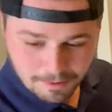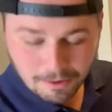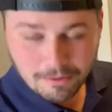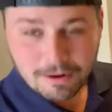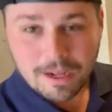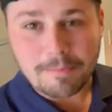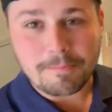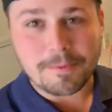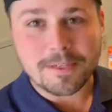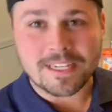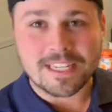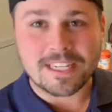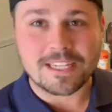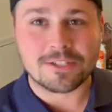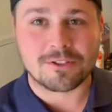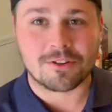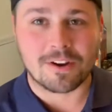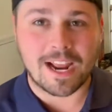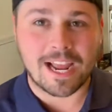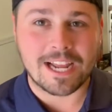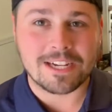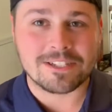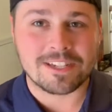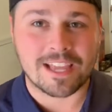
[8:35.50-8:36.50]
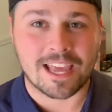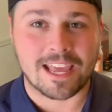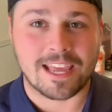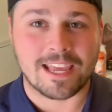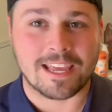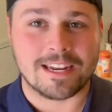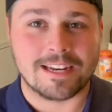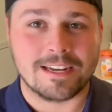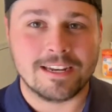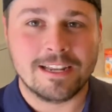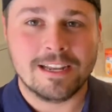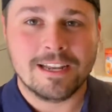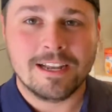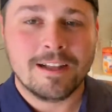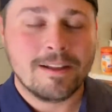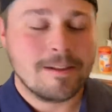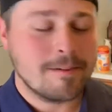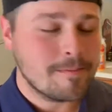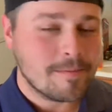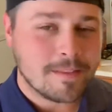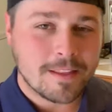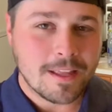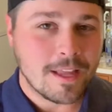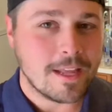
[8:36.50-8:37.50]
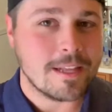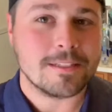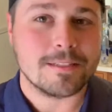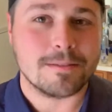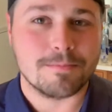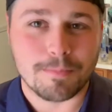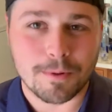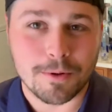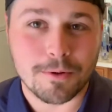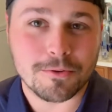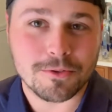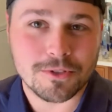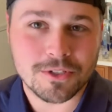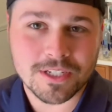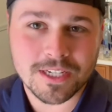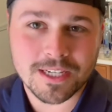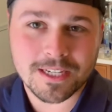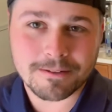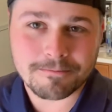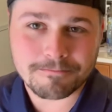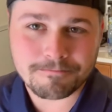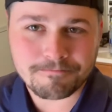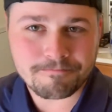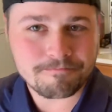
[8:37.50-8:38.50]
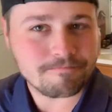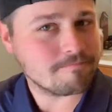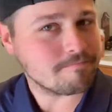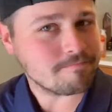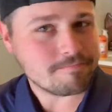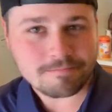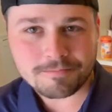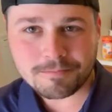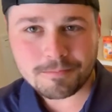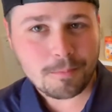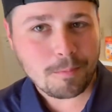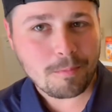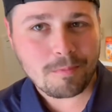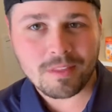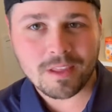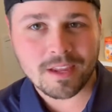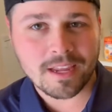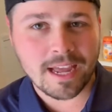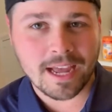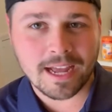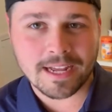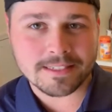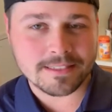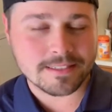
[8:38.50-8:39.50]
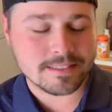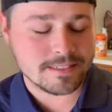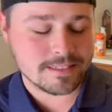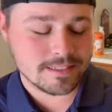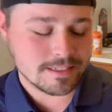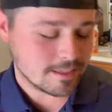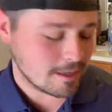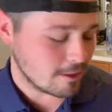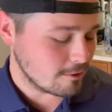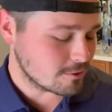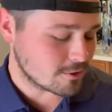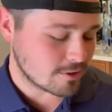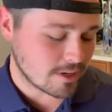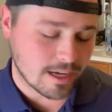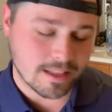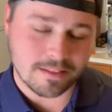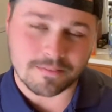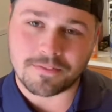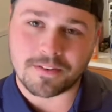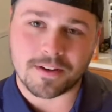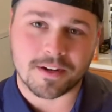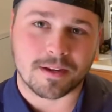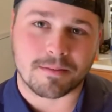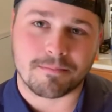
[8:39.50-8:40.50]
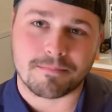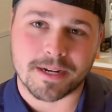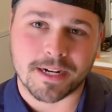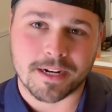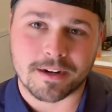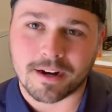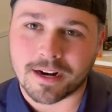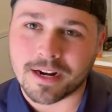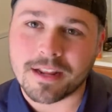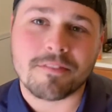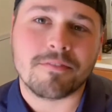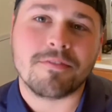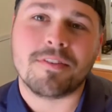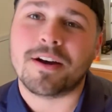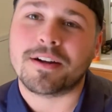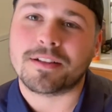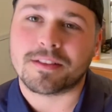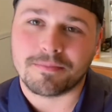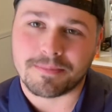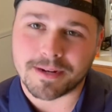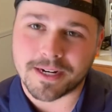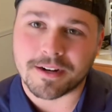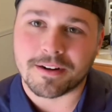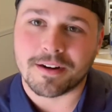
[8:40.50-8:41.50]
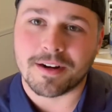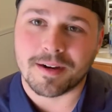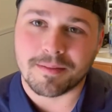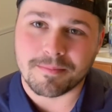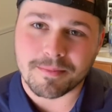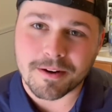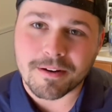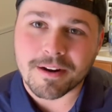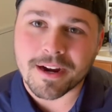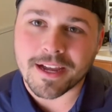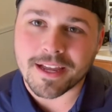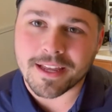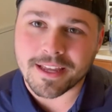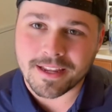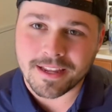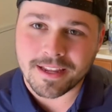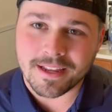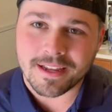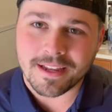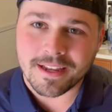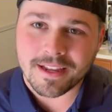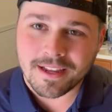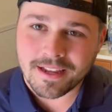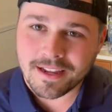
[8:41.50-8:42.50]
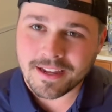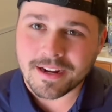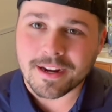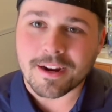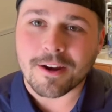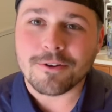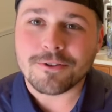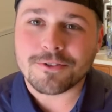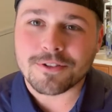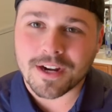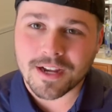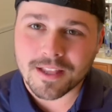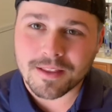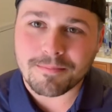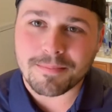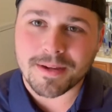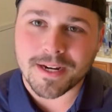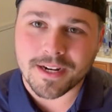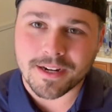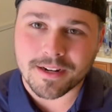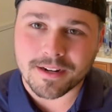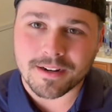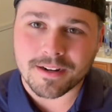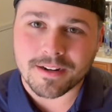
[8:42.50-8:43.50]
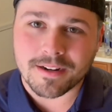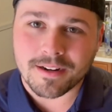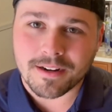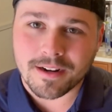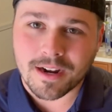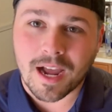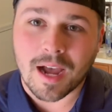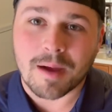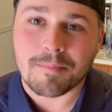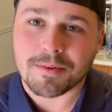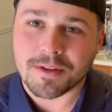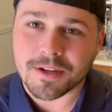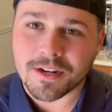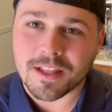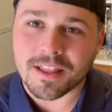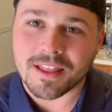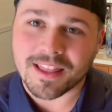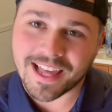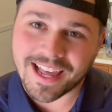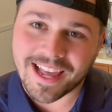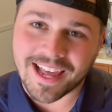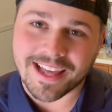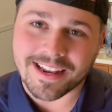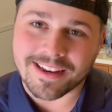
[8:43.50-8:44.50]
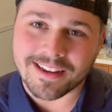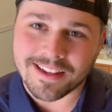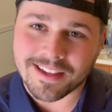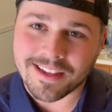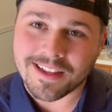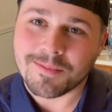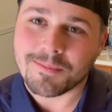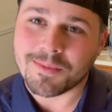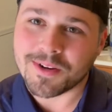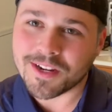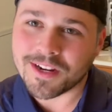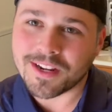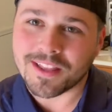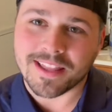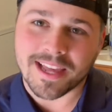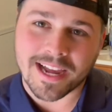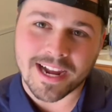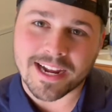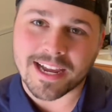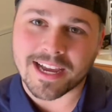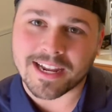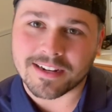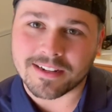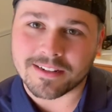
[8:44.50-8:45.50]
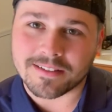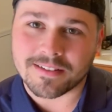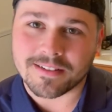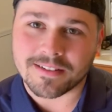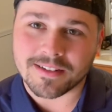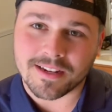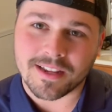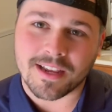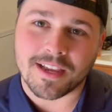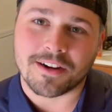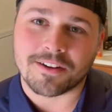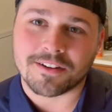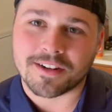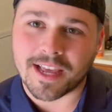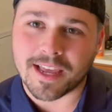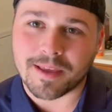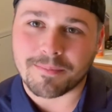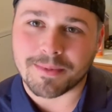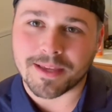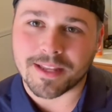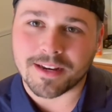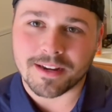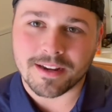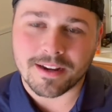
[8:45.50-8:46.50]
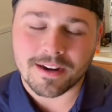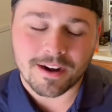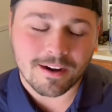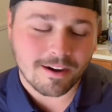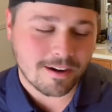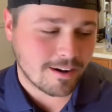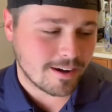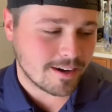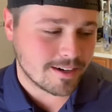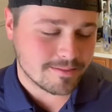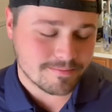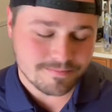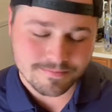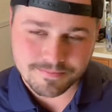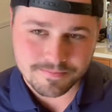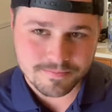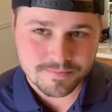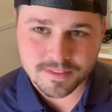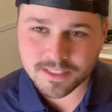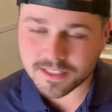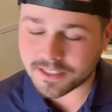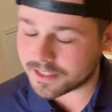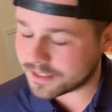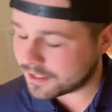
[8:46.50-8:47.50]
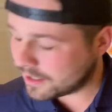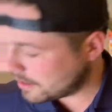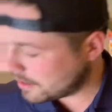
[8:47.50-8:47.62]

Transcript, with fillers: Bon Appetit trash can. This is bullshit. Guys, go try the fucking beer. I didn't fuck the beer up, okay? Go try the beer. I'm good at that. I'm good at that kind of entertainment. All right, this.